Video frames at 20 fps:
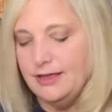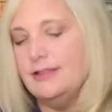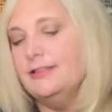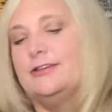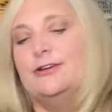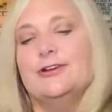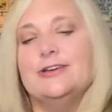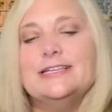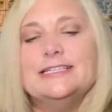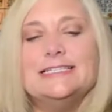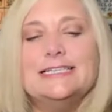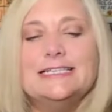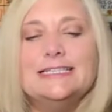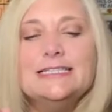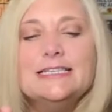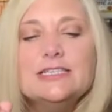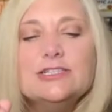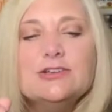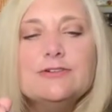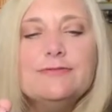There is a
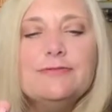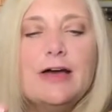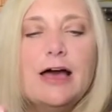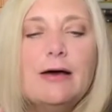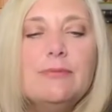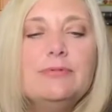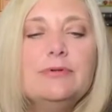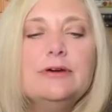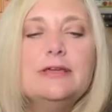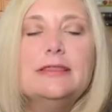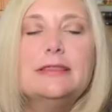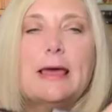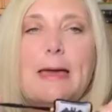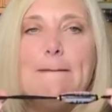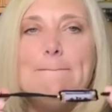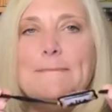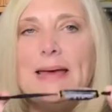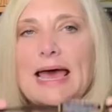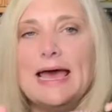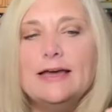scissor fob with a
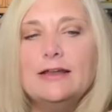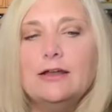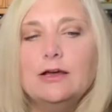bat